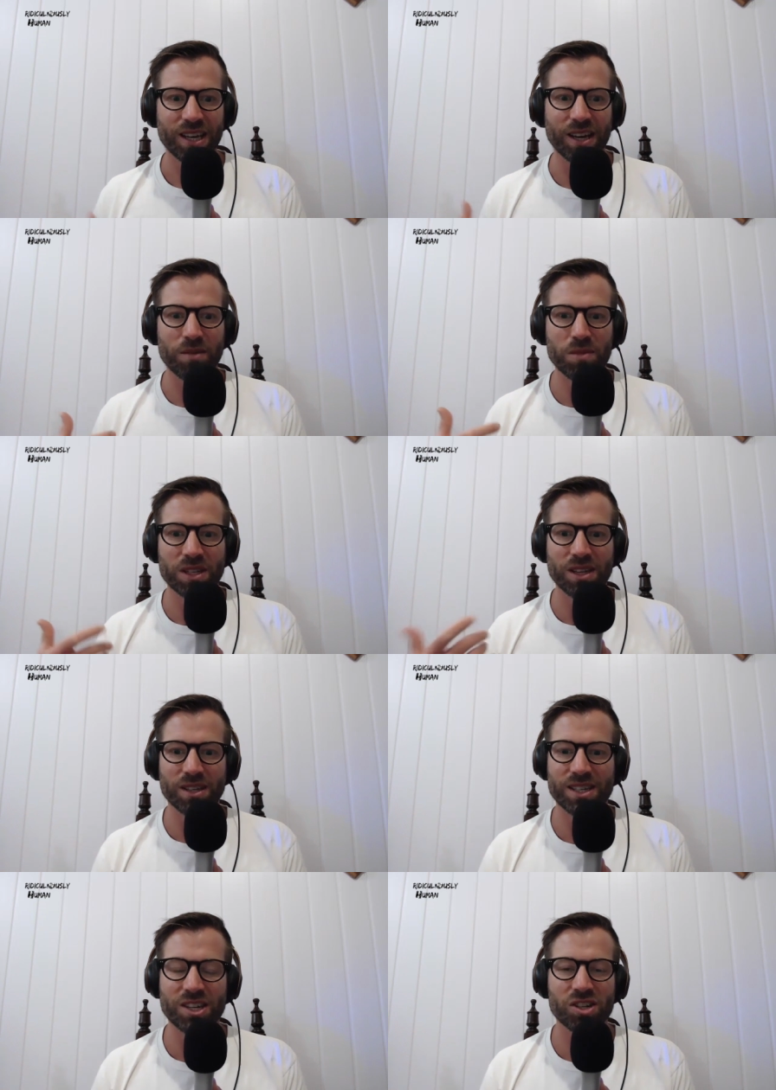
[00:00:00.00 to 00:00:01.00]
um, it,
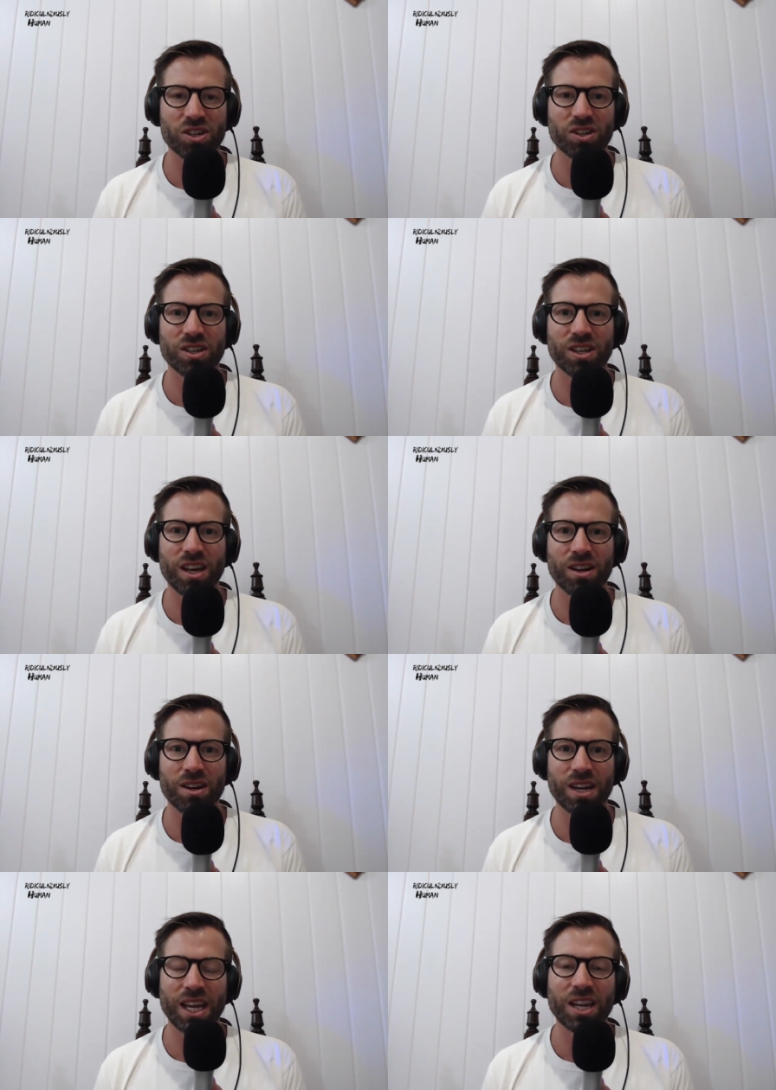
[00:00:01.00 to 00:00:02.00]
it's such a,
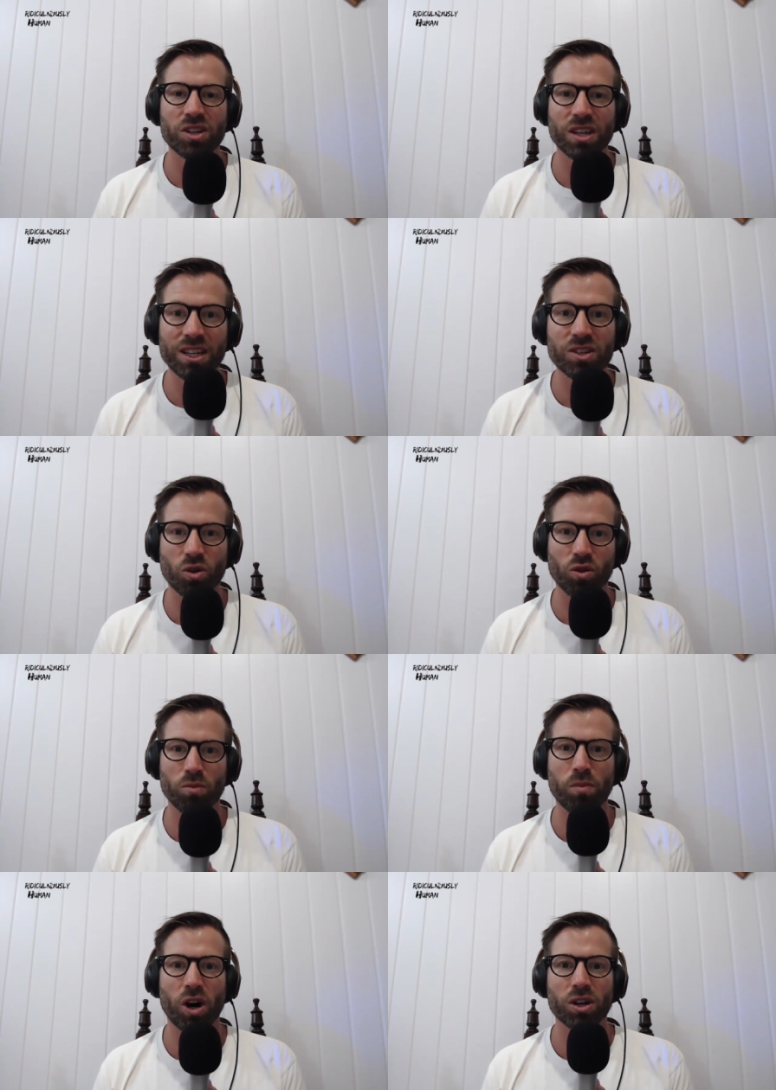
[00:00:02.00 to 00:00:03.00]
an in, integral
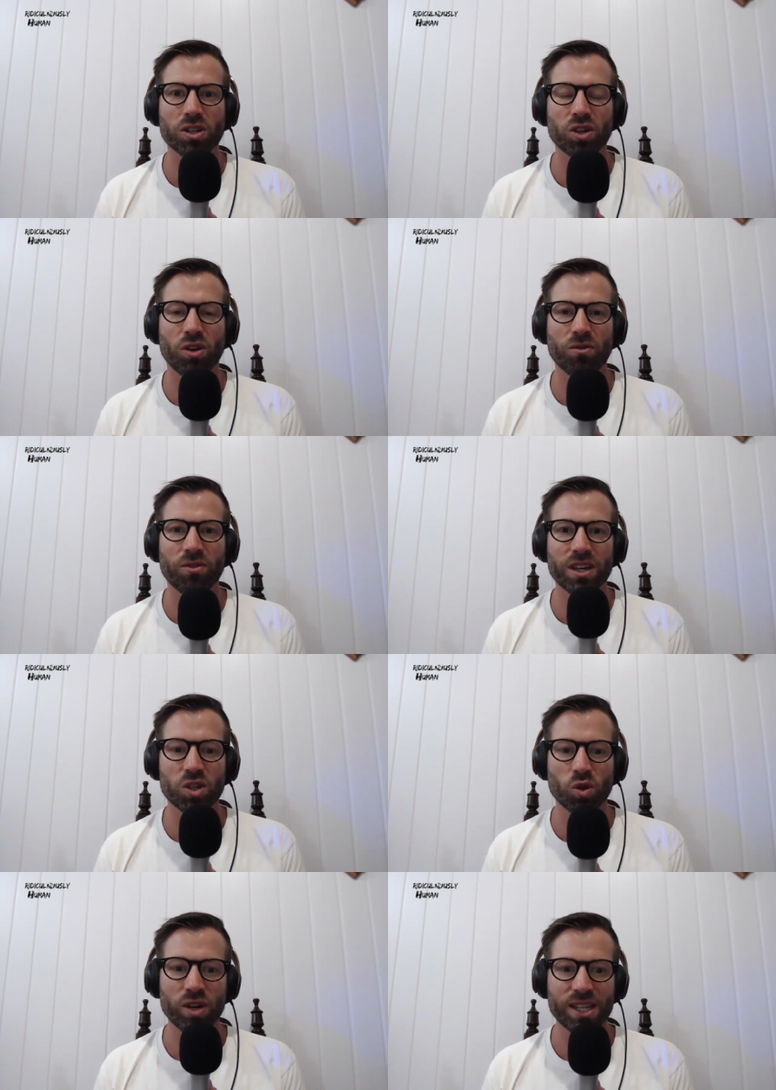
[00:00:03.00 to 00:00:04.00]
part of uh,
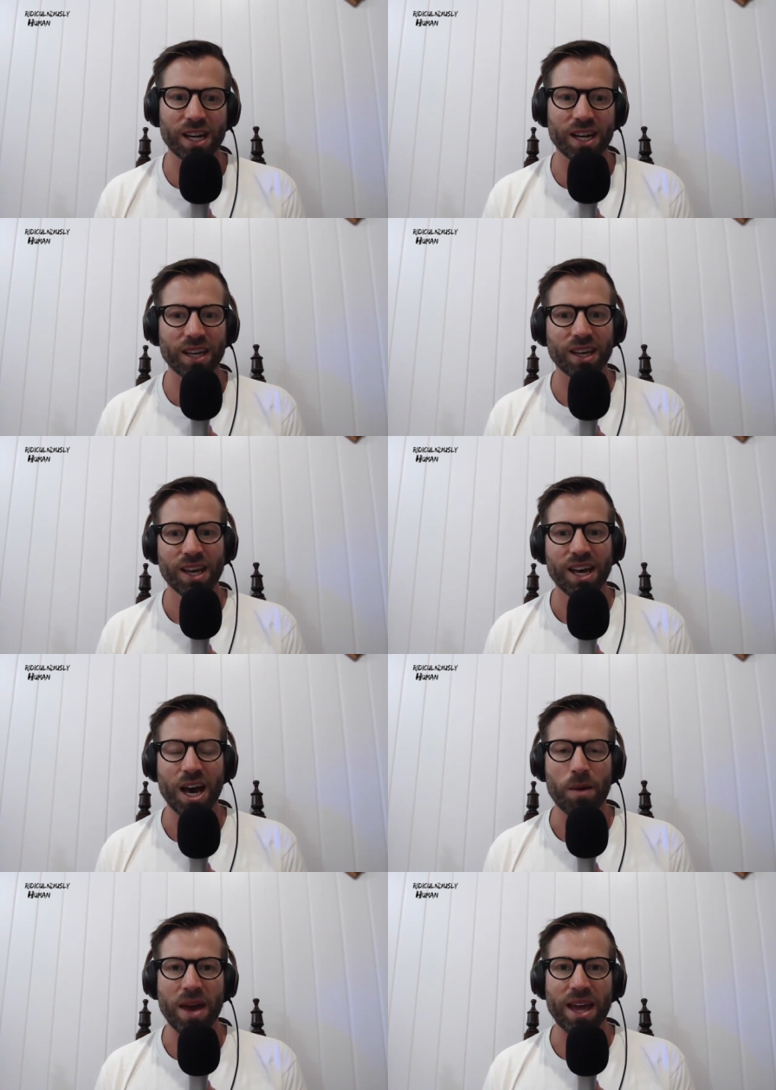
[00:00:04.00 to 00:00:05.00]
storytelling
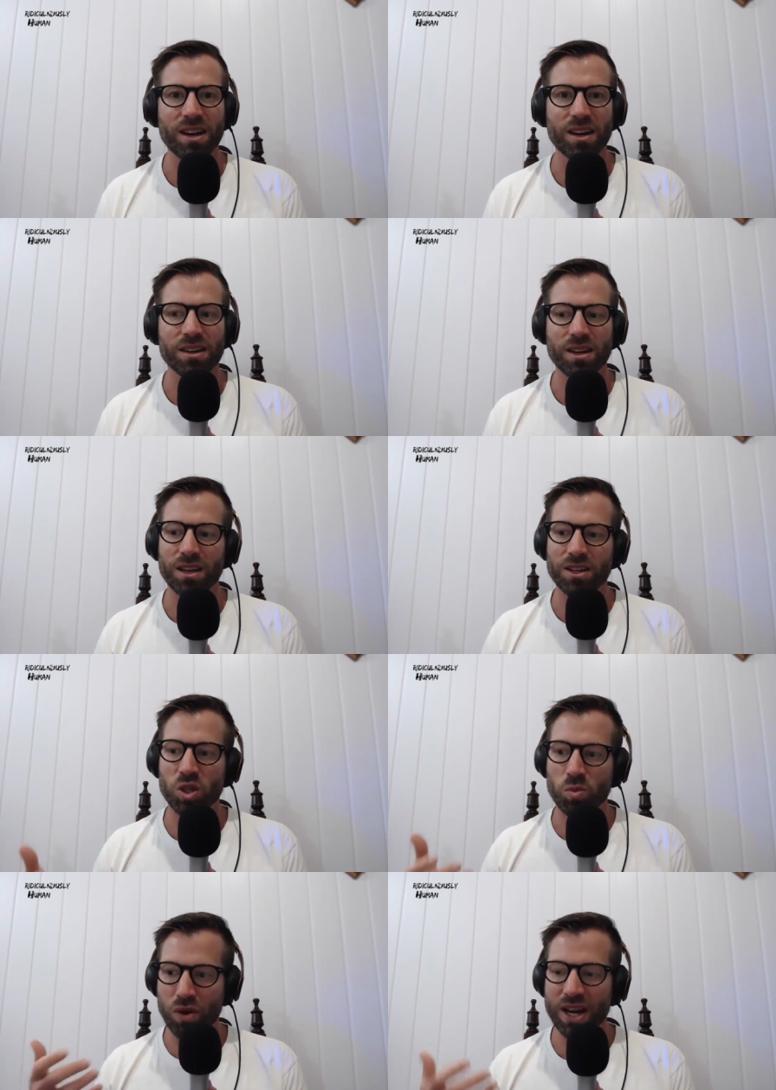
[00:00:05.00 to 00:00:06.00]
um, and uh,
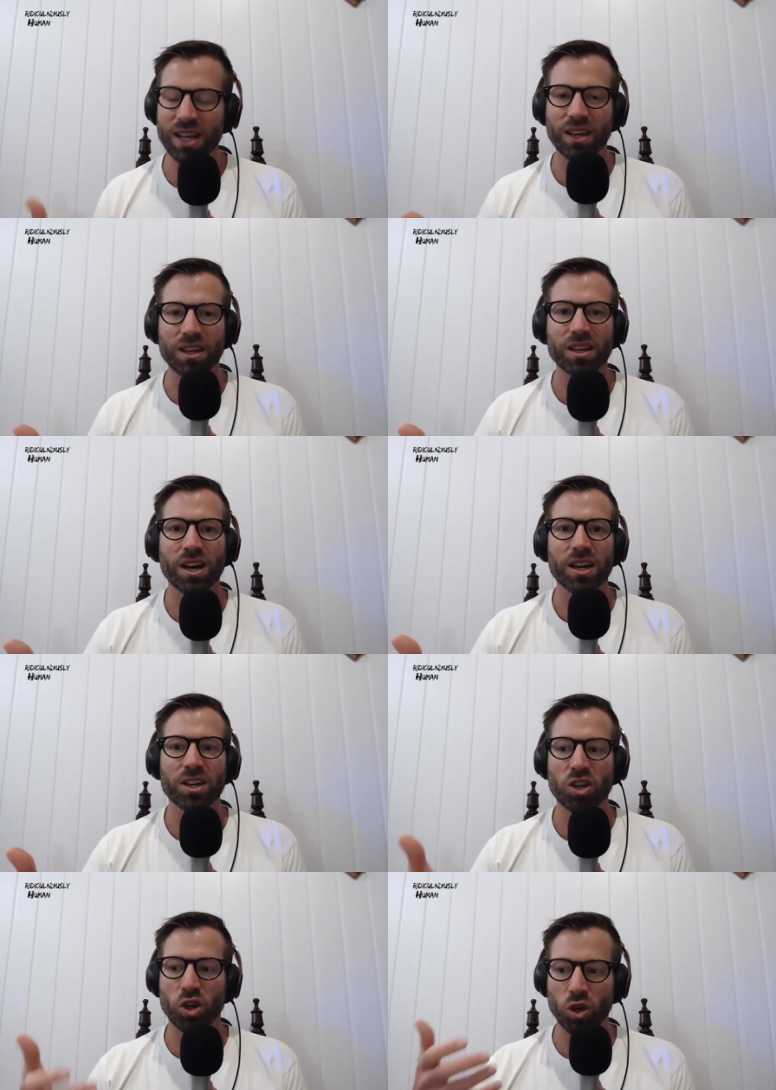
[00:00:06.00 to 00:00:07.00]
spreading uh,
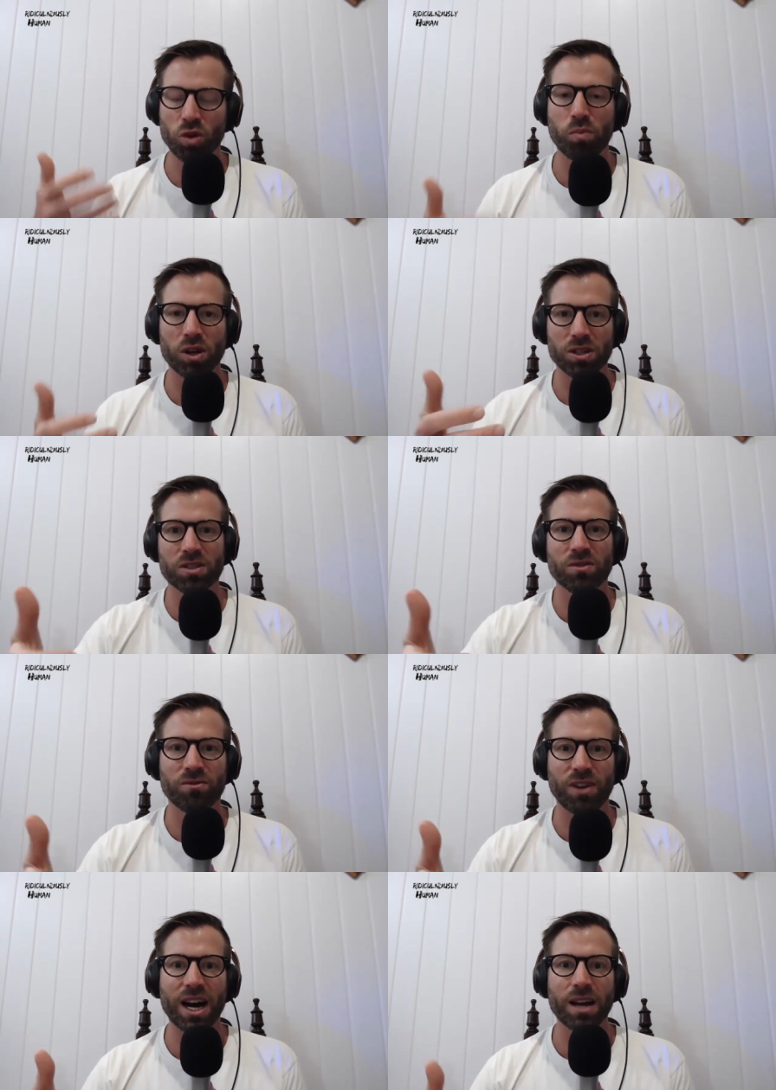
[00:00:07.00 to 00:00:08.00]
good, positive
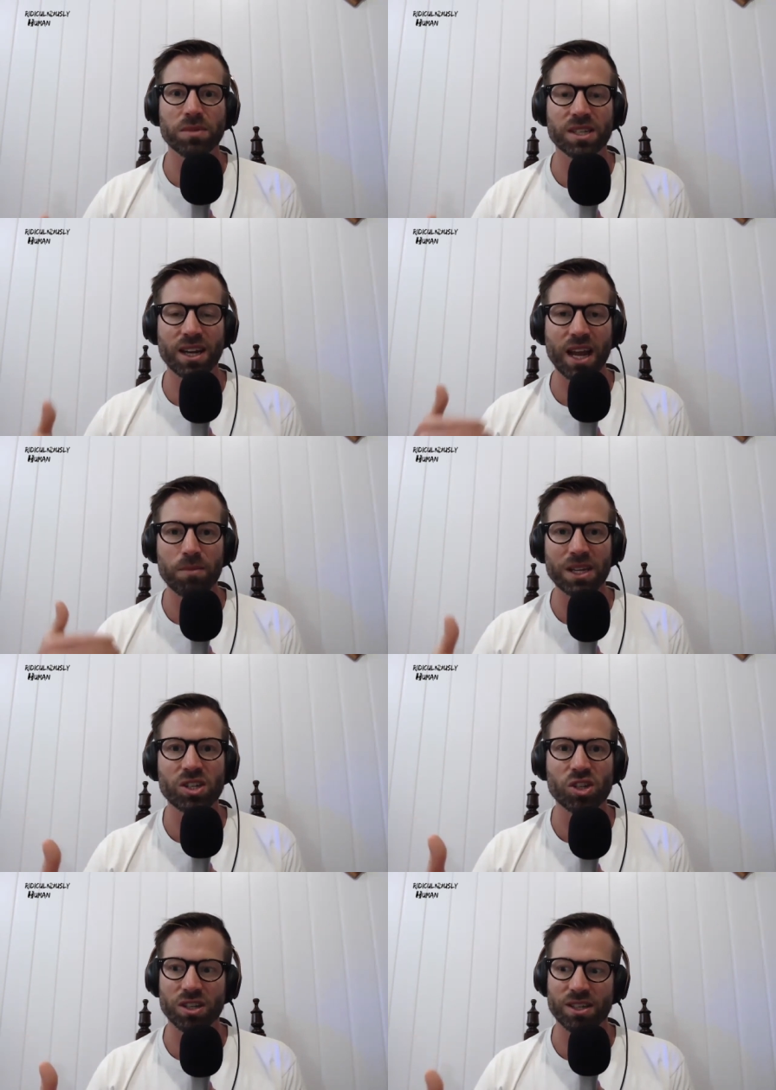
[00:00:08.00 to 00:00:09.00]
vibes and, and
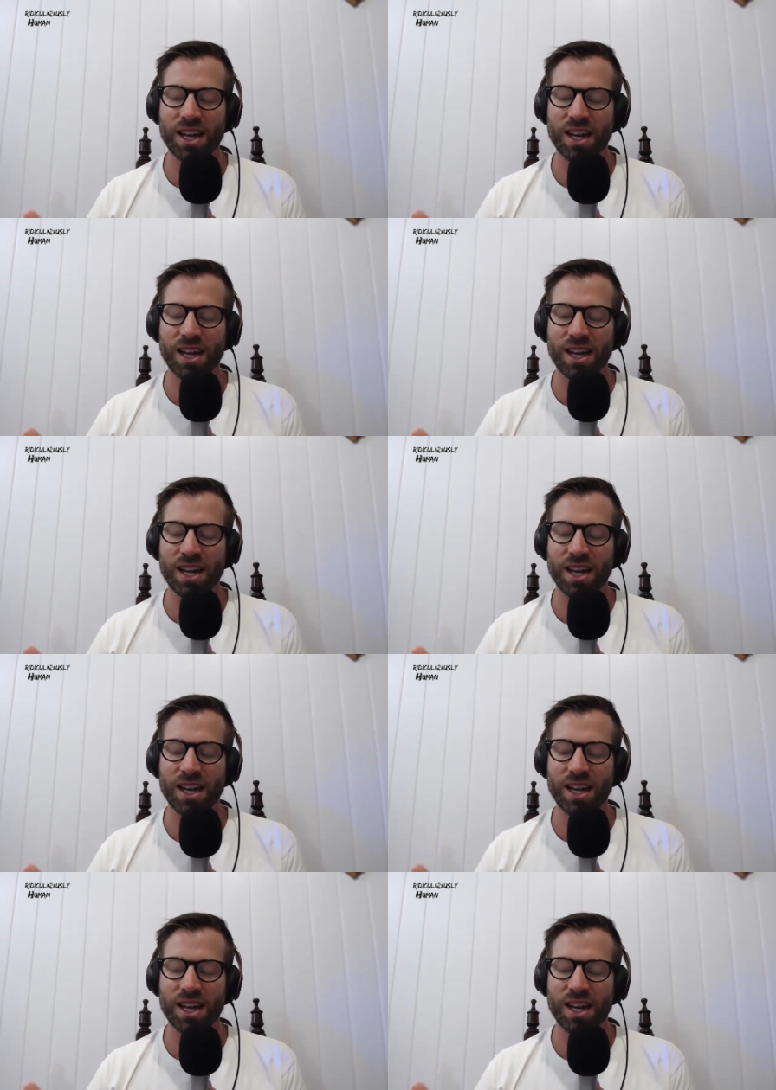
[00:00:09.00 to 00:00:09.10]
messages.